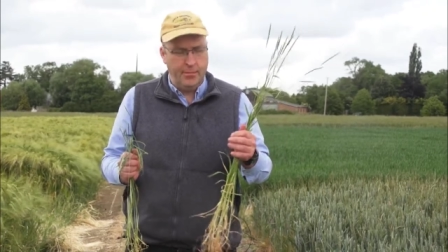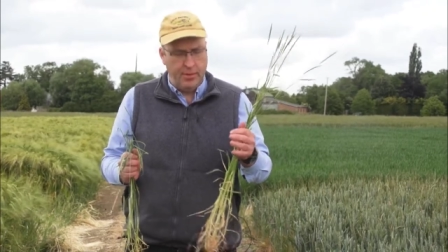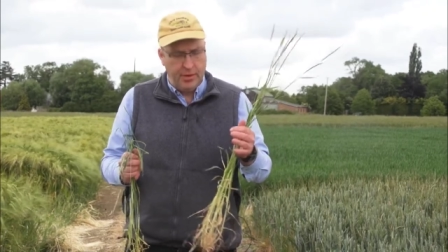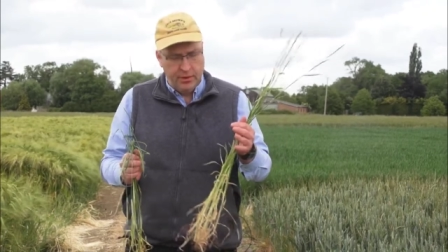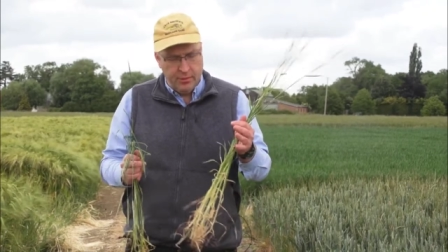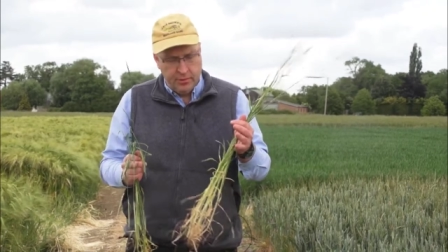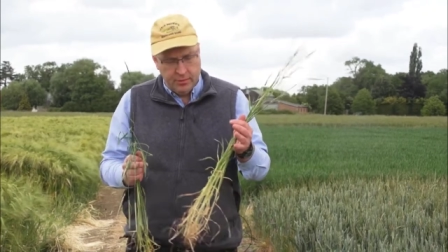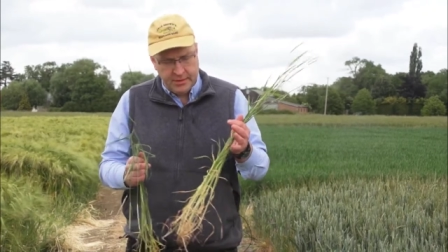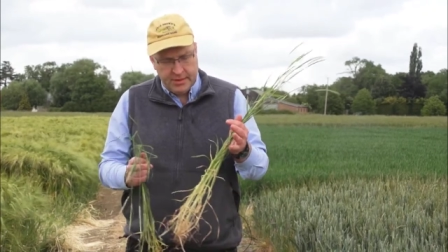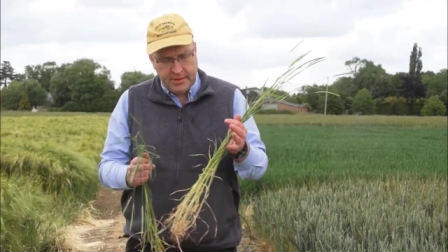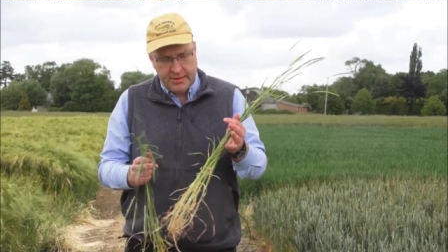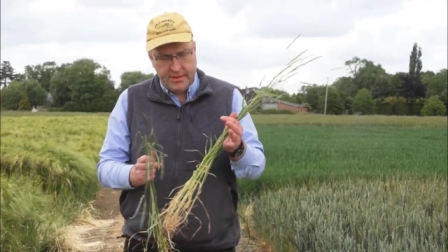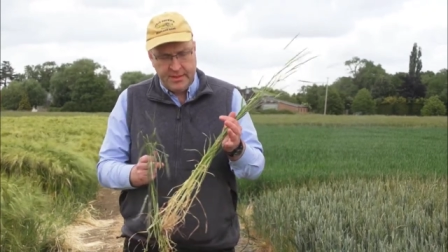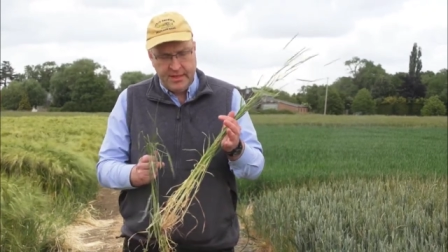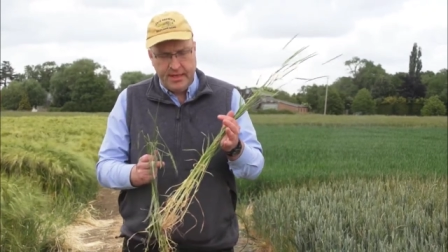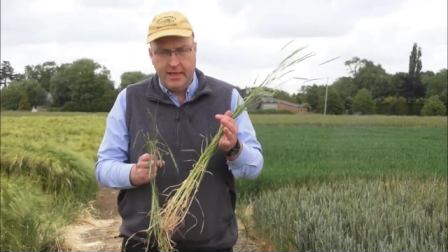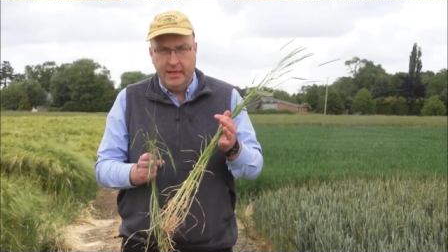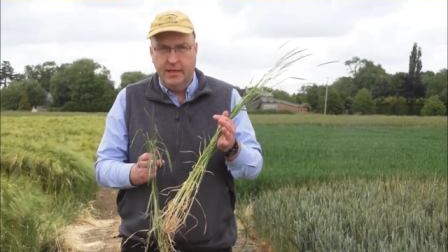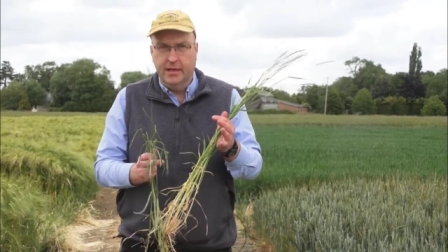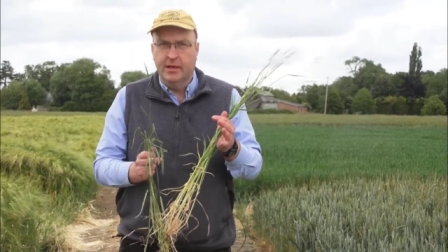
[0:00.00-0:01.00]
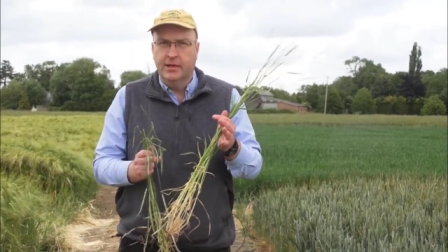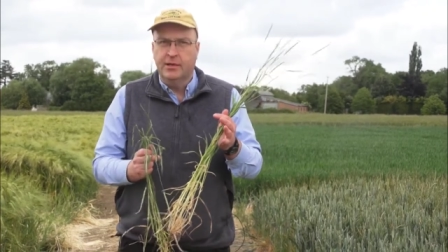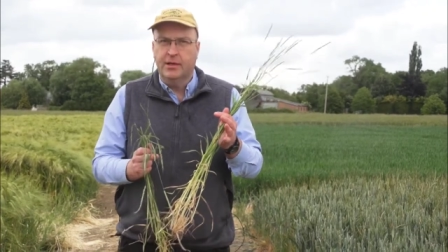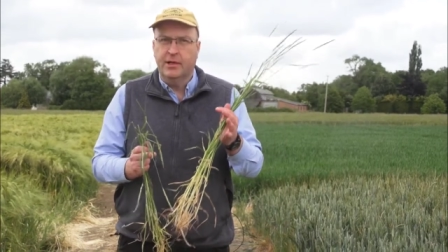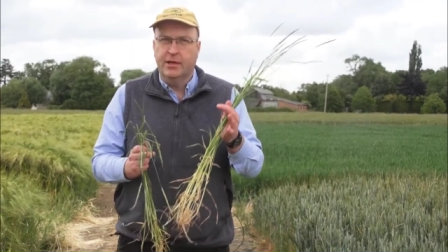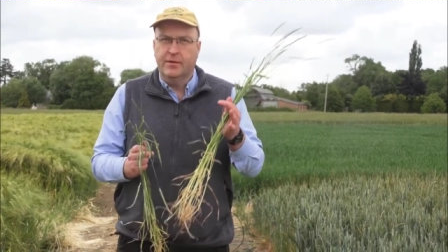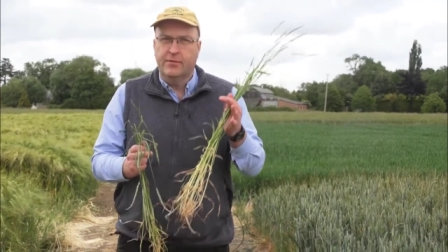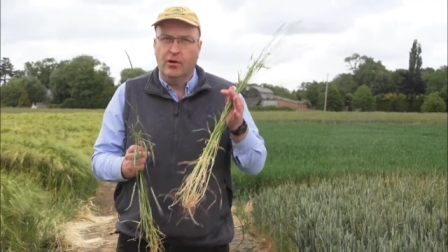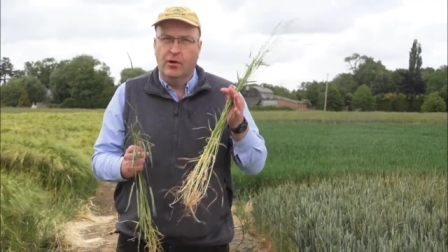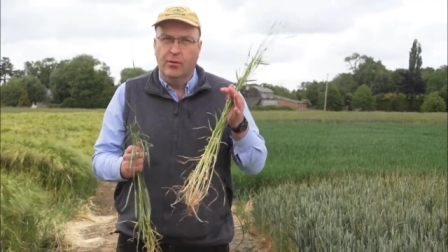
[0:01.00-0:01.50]
but you also see that
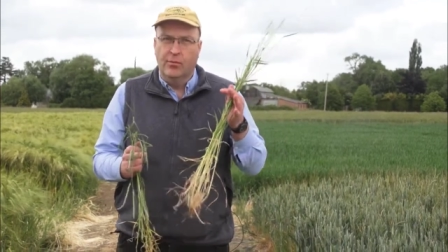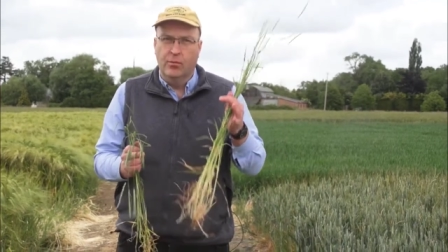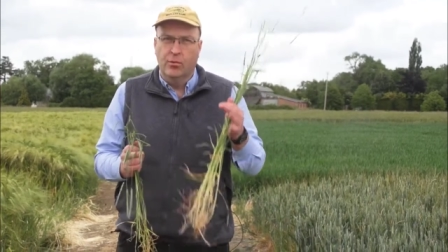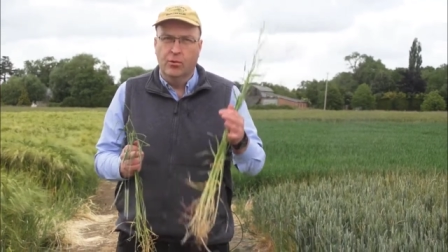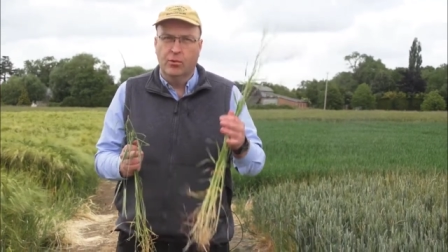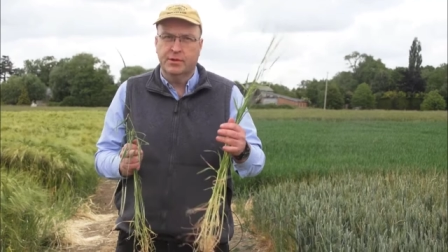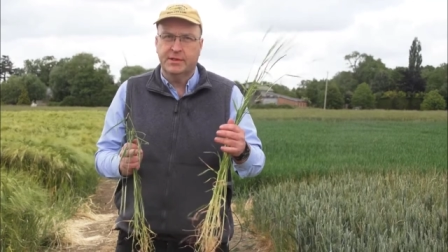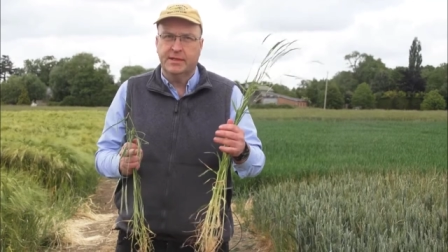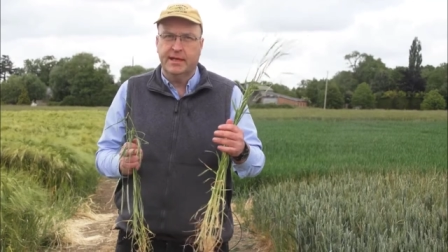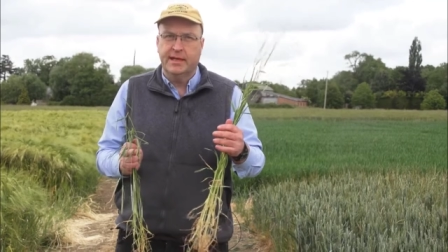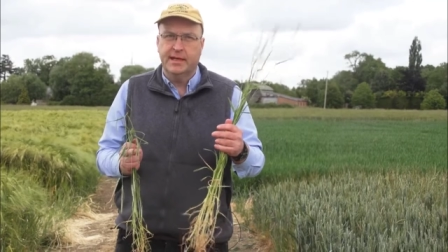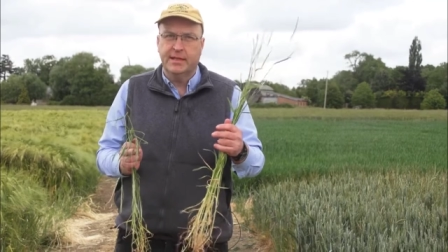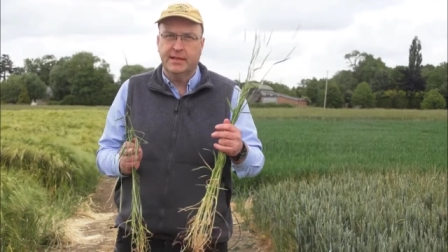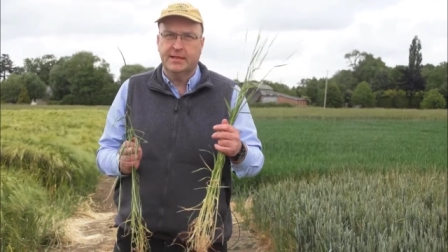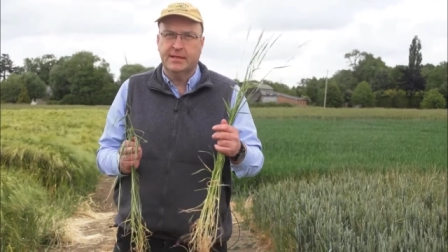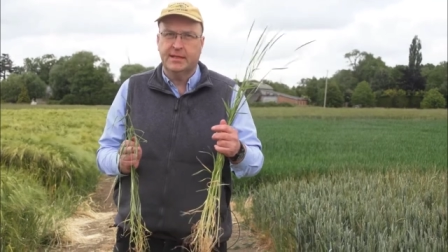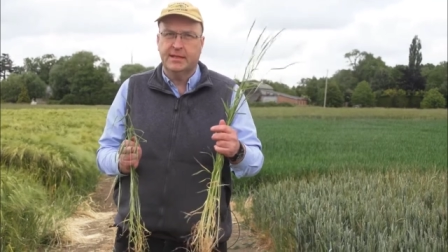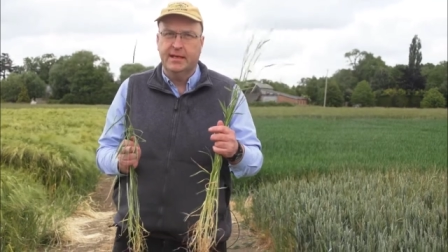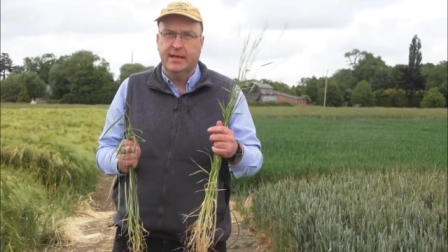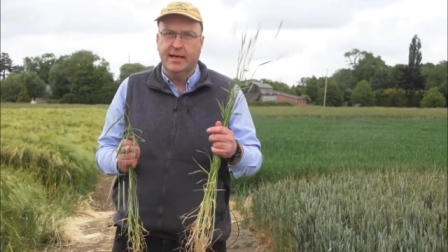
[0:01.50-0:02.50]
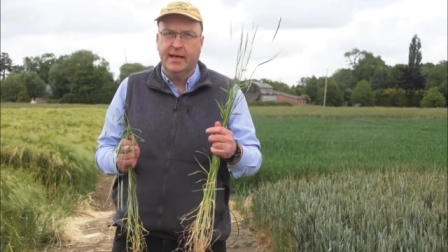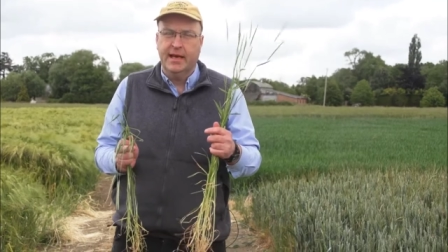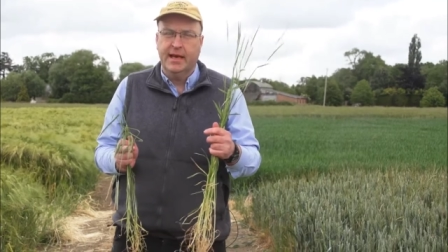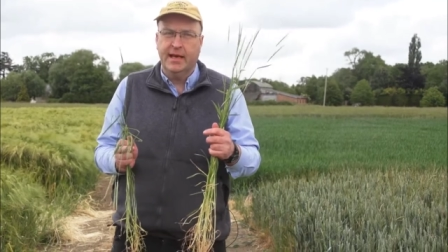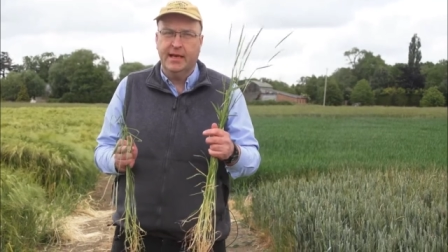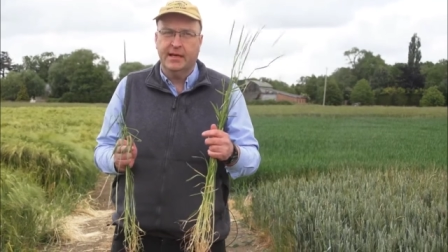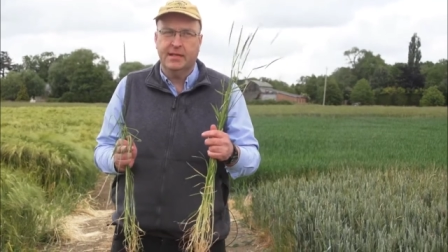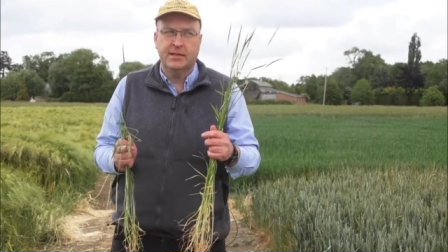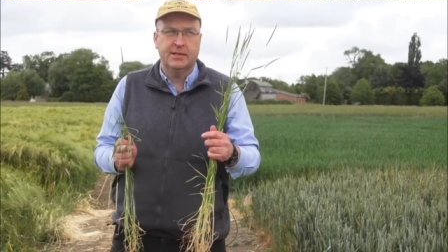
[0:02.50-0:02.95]
you've got more tillers here,